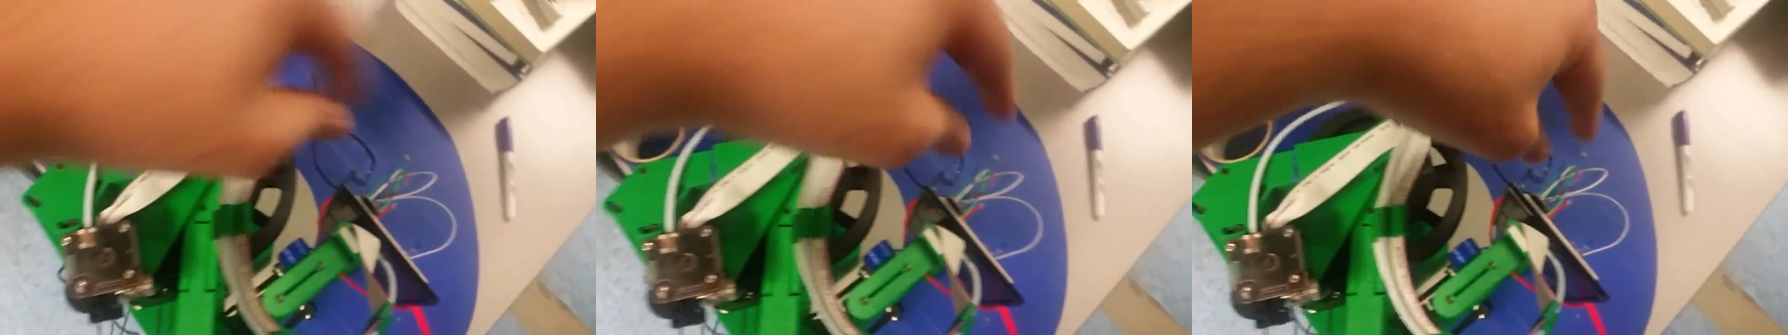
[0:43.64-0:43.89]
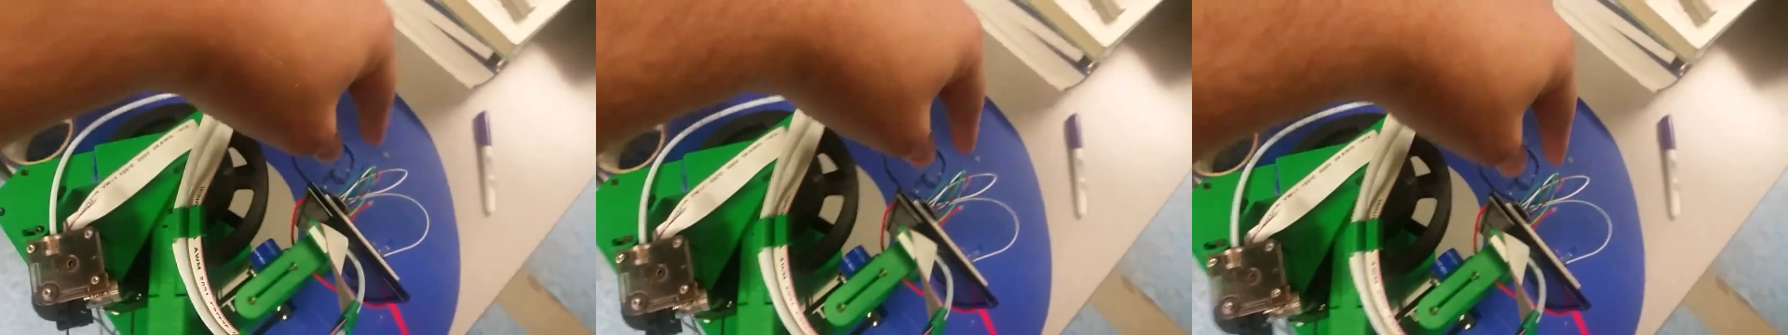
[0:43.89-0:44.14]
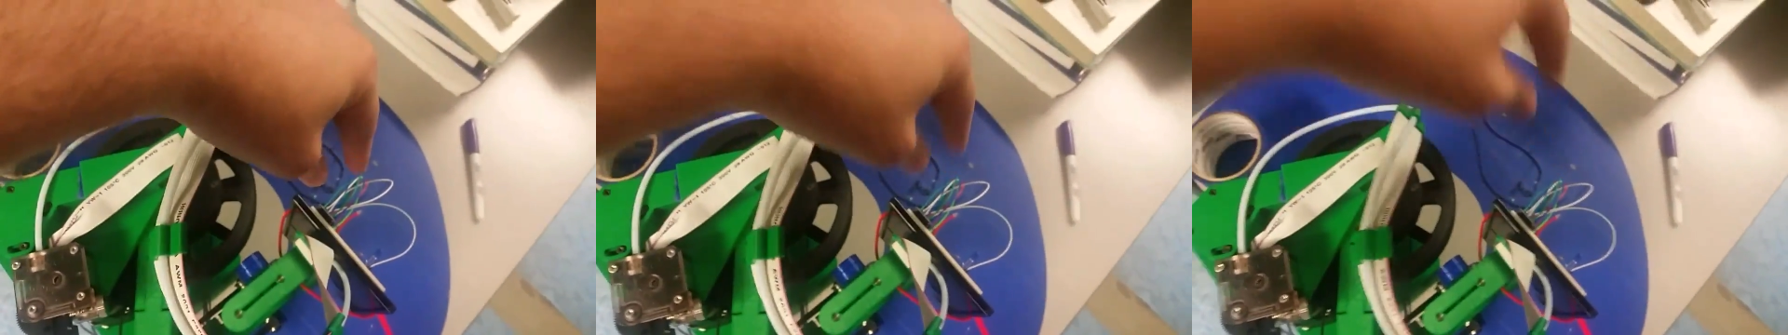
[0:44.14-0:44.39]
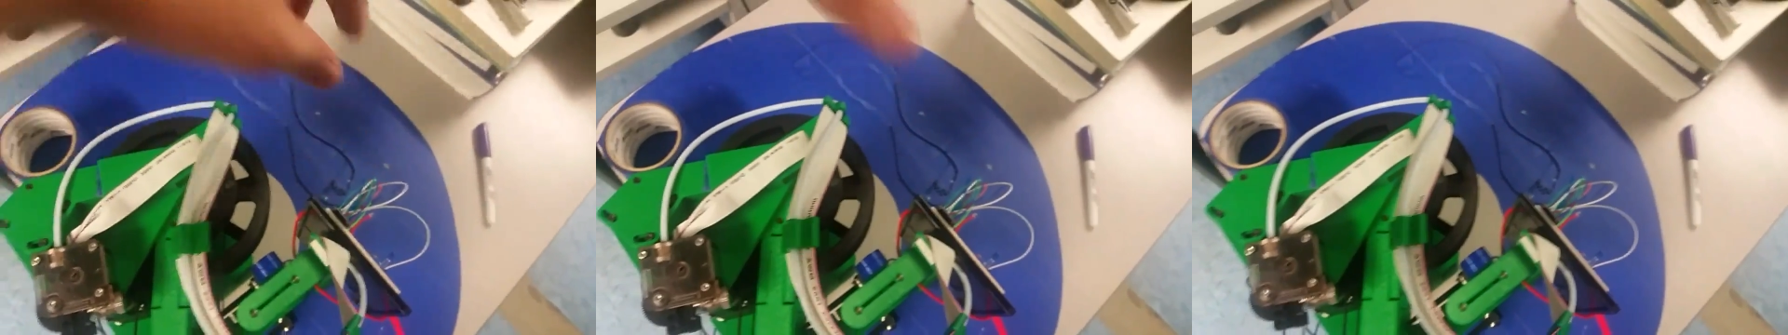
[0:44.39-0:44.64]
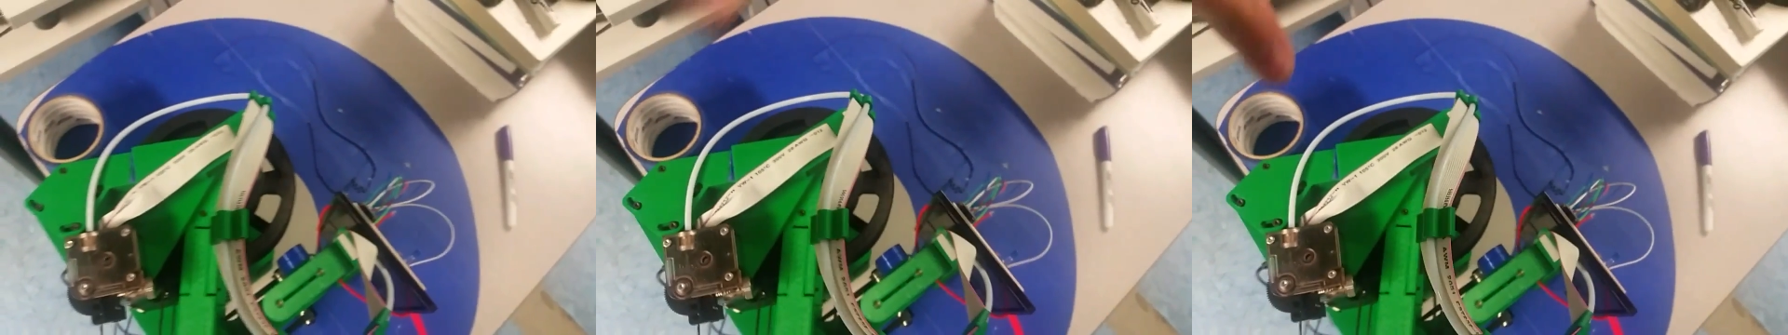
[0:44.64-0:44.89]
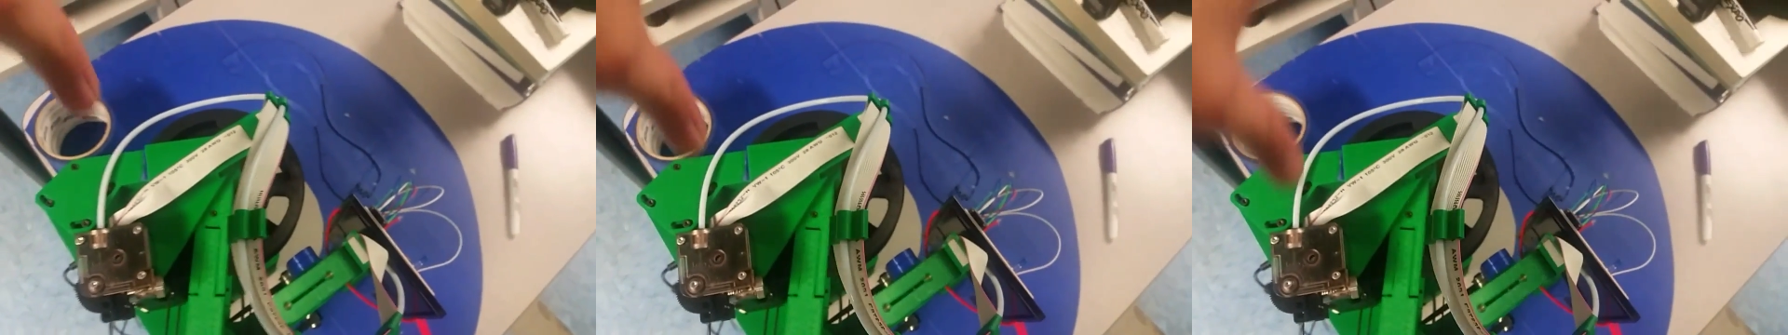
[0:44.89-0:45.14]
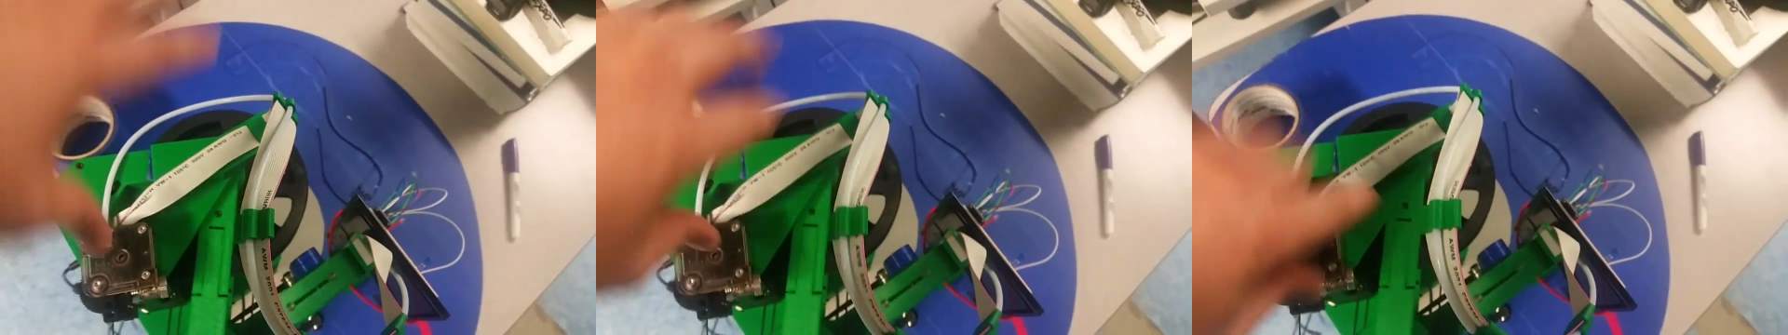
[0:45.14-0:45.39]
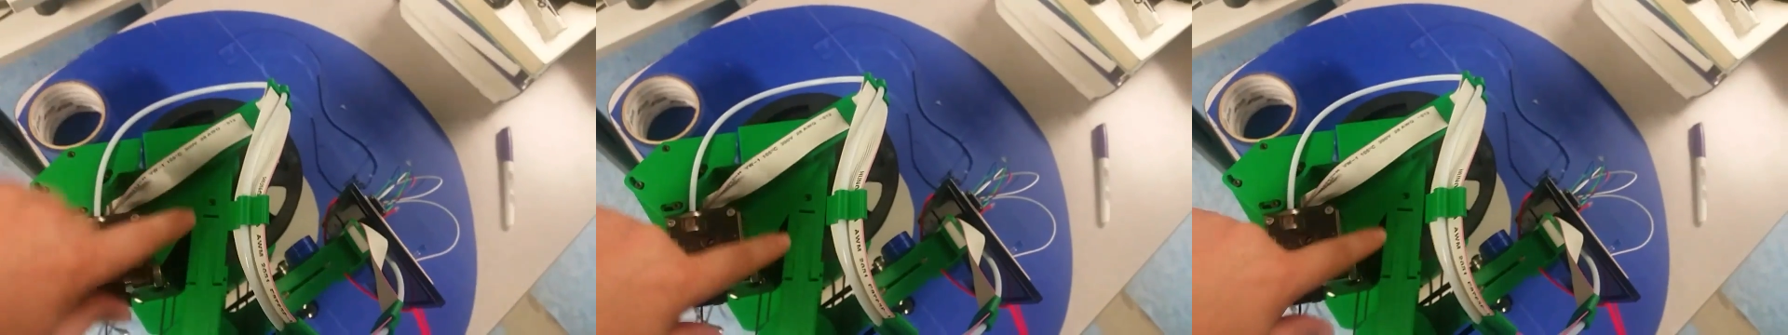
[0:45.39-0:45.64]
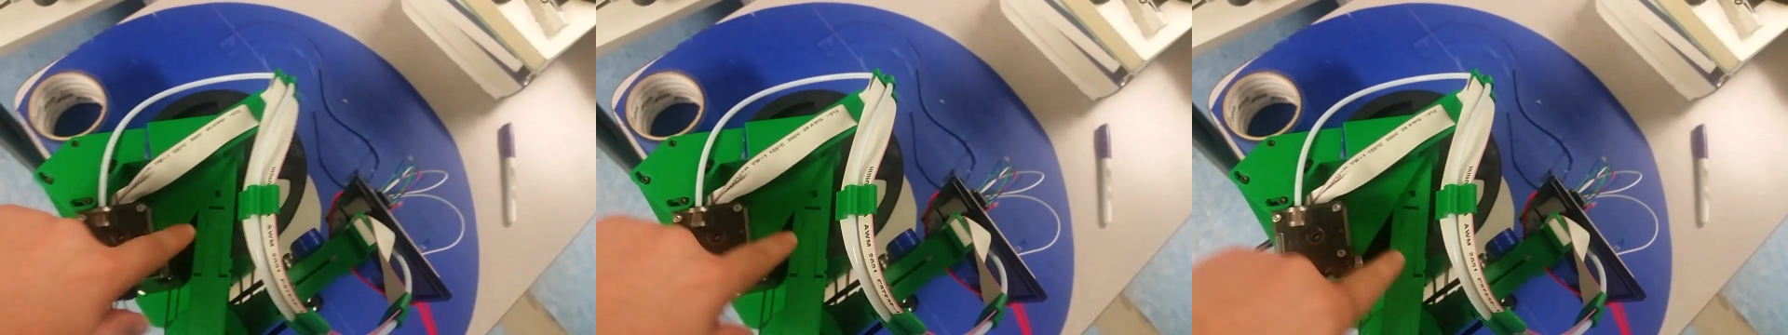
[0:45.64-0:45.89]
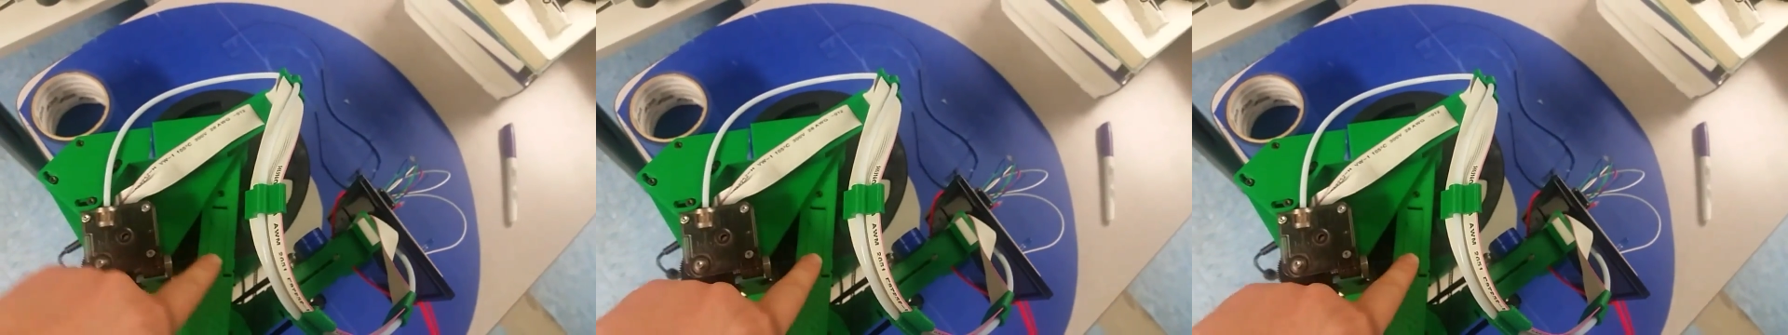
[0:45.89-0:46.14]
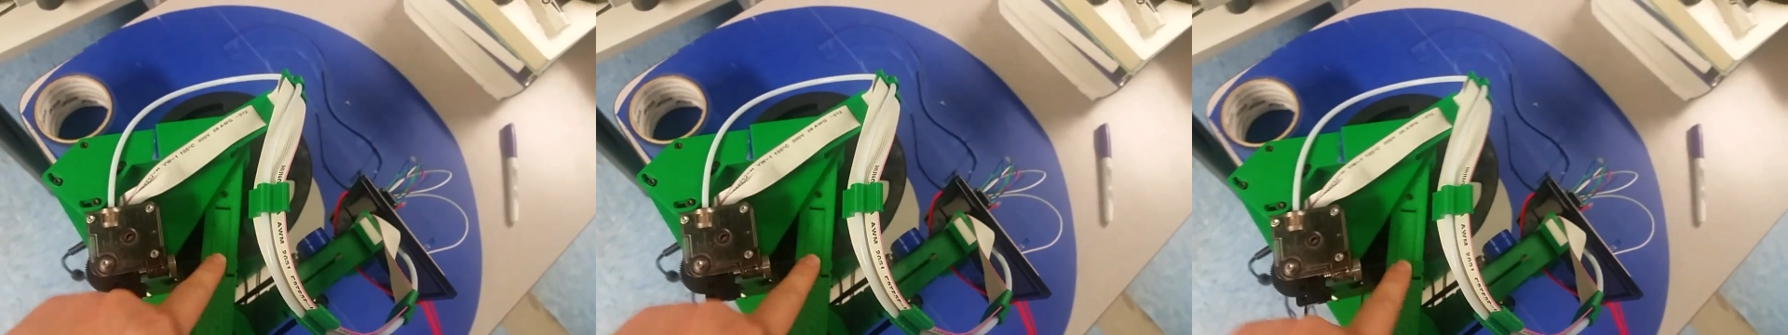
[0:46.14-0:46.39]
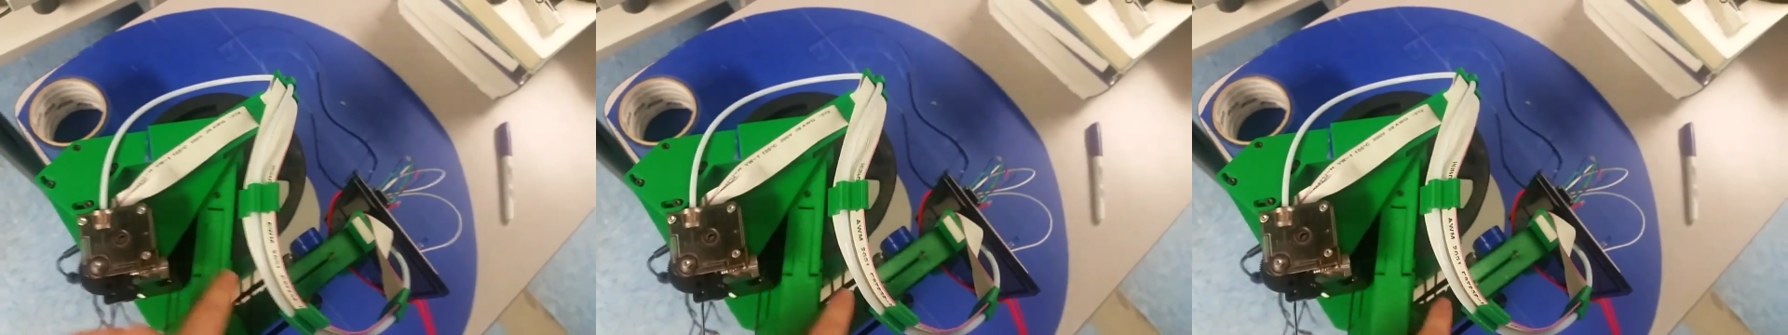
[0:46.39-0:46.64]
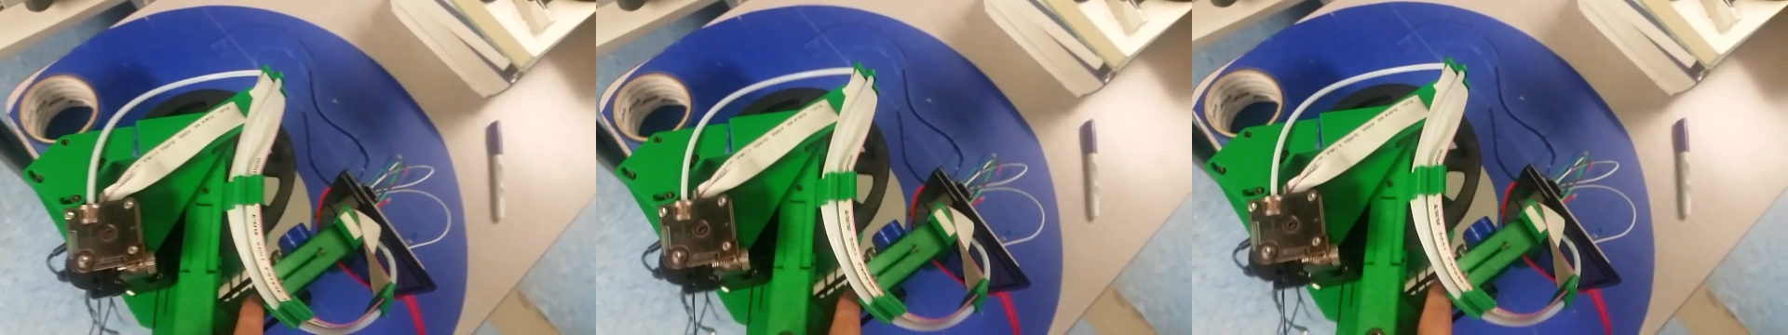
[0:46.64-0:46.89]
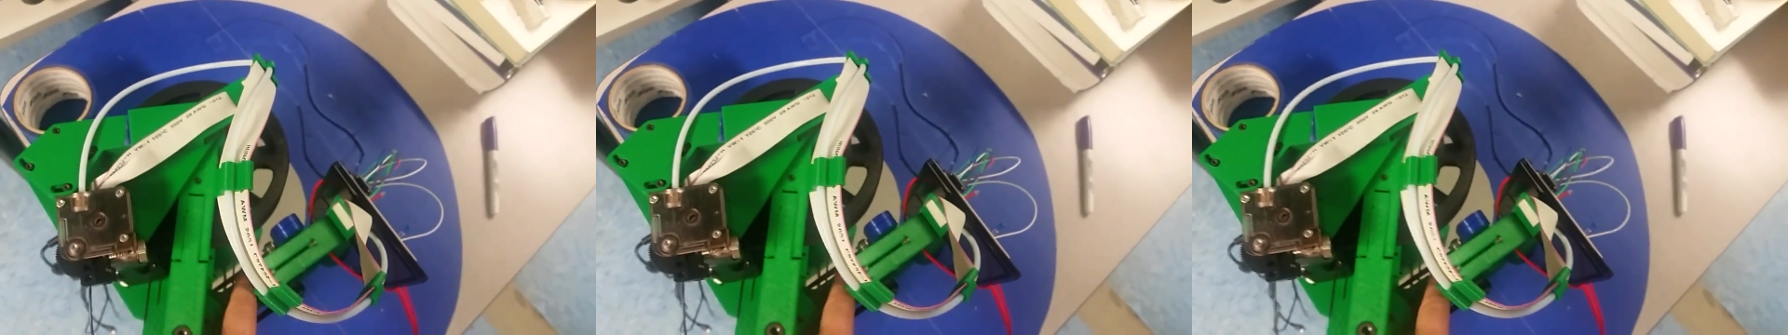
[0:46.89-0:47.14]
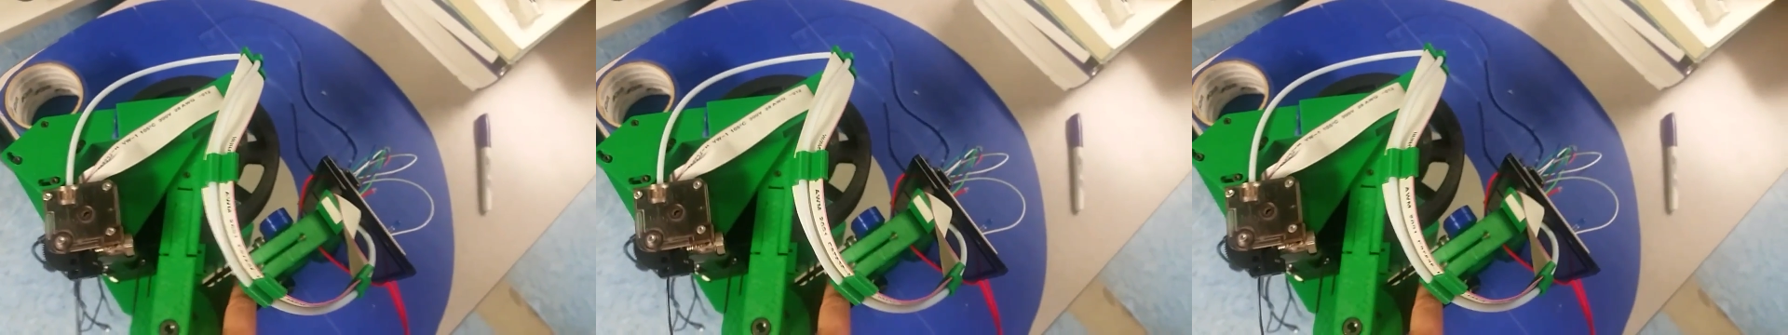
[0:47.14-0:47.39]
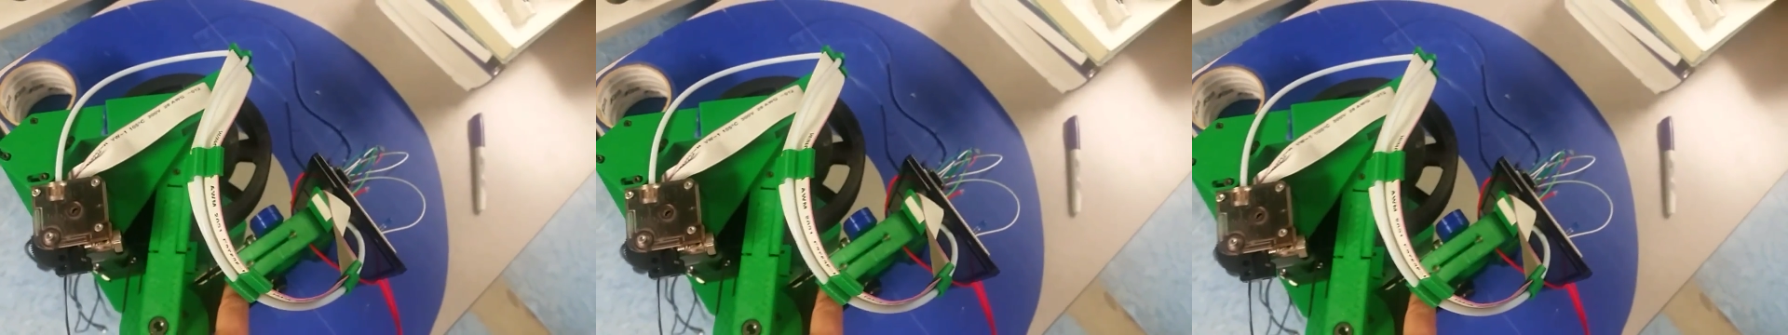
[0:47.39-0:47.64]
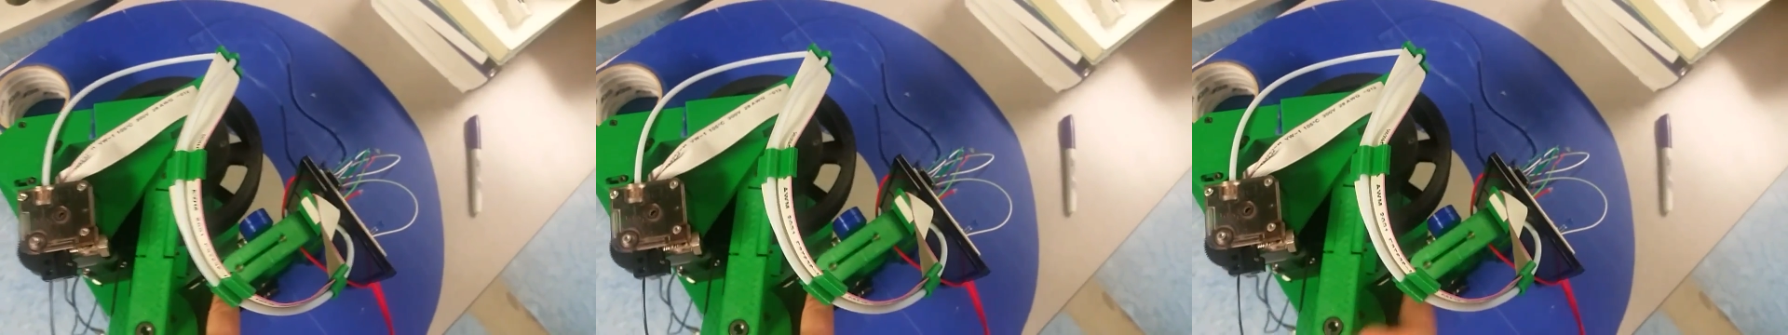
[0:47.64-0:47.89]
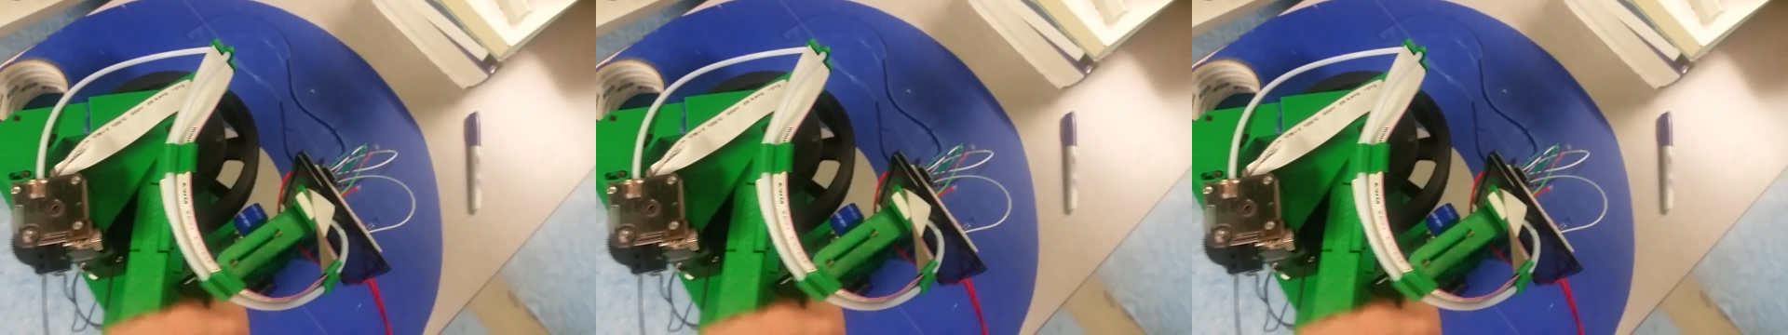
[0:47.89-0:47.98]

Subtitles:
Nobody's mouth can be seen.